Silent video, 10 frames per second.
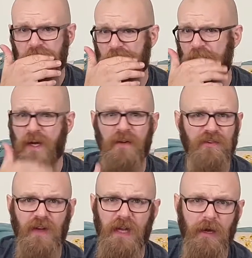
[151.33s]
I'm not going to
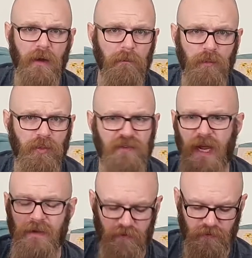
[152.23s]
sit here and
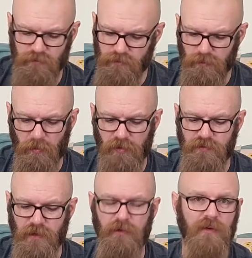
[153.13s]
pretend it's the most
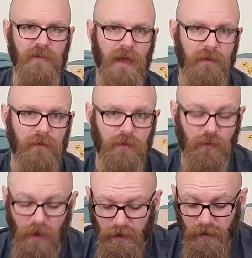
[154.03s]
delicious thing I've ever
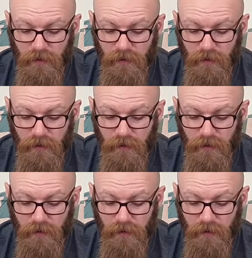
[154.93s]
drunk.